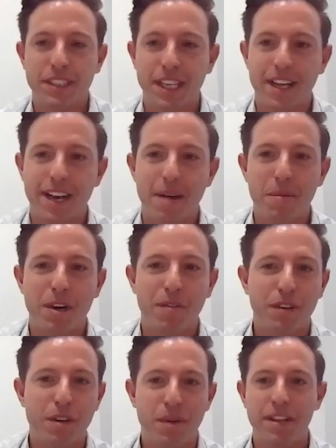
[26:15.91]
And then I'm going to
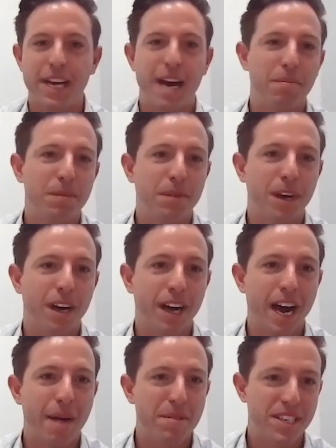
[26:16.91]
flip it on the
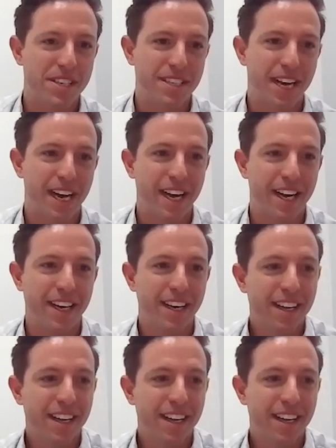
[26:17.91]
opposite side.